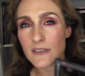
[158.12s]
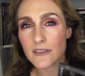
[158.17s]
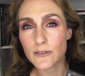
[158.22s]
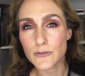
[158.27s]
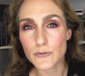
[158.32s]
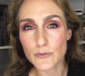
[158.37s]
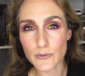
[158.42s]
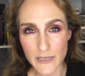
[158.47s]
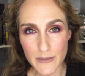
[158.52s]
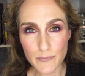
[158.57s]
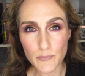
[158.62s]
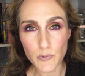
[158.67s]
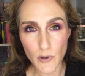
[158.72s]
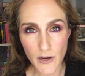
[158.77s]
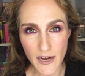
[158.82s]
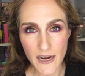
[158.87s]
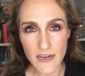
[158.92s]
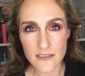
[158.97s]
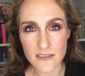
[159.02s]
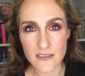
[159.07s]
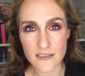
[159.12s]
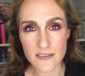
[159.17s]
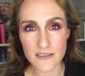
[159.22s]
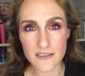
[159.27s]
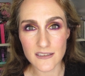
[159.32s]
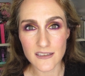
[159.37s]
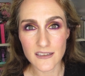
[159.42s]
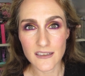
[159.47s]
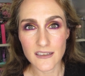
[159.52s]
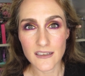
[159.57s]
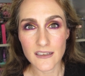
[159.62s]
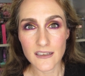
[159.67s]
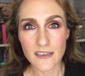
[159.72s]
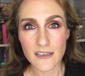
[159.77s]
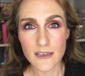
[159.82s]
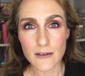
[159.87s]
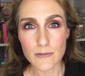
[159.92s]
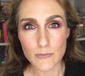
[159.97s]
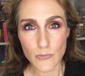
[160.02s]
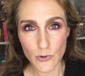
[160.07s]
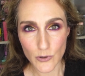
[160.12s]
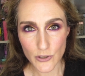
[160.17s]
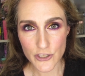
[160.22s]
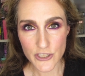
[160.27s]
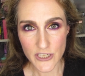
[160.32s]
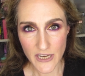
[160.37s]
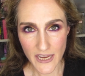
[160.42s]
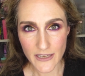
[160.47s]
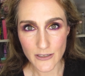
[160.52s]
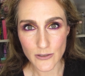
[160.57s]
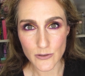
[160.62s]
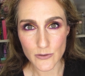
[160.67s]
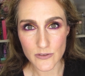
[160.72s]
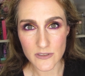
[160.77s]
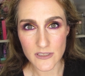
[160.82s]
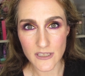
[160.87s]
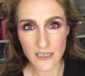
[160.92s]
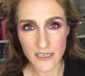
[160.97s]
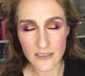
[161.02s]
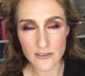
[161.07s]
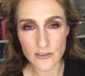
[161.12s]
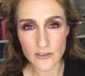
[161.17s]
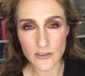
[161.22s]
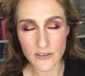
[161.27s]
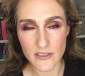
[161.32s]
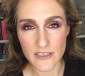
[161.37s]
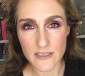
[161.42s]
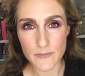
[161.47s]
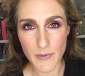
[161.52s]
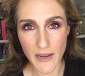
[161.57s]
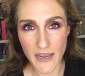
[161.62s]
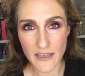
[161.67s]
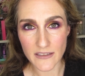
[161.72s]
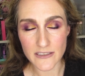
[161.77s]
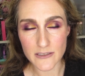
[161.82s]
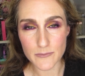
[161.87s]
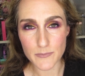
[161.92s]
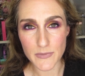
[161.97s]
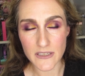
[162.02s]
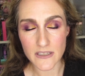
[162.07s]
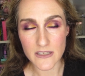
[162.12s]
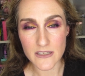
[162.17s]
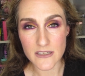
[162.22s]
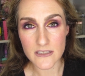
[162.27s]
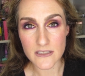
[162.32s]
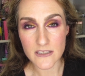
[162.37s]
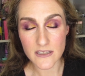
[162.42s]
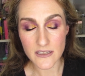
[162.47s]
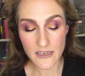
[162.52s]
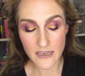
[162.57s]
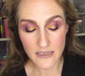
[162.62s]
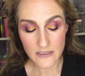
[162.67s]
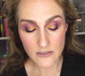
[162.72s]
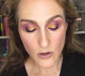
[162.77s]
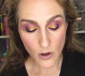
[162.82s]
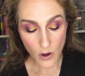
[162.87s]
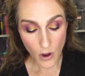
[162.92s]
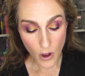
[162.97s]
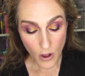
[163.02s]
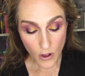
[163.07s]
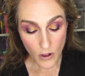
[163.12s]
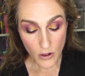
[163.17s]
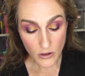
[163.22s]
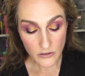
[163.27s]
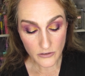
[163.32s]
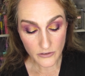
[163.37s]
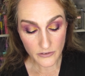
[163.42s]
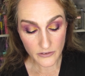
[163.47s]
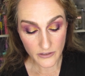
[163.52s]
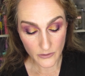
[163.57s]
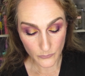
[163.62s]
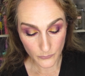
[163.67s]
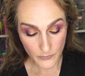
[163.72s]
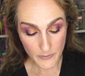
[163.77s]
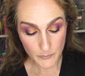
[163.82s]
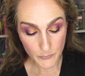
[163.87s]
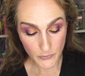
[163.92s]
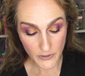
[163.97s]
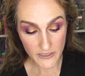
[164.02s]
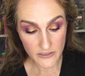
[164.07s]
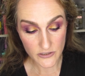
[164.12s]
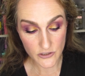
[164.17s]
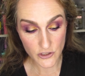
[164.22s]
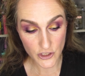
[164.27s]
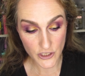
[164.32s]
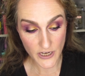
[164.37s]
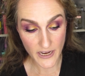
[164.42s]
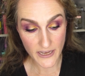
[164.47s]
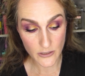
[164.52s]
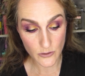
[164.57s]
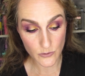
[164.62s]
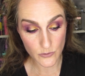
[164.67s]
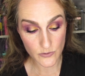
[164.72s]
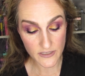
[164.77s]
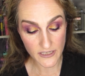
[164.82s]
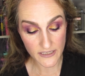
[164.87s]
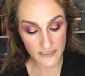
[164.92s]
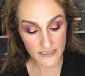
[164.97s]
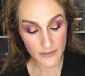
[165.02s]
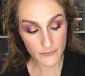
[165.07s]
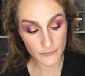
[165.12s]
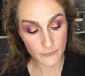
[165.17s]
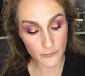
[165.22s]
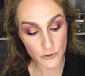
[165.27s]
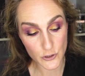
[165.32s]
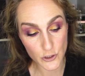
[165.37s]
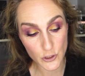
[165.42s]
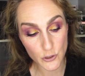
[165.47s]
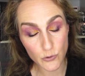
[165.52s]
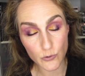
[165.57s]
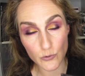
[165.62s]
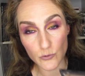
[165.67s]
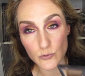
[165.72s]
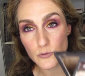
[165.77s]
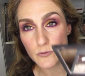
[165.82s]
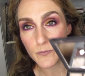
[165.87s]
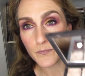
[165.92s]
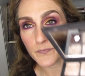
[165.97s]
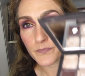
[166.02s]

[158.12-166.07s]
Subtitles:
repress more shadows into this palette because it's all the repressed shadows except for two.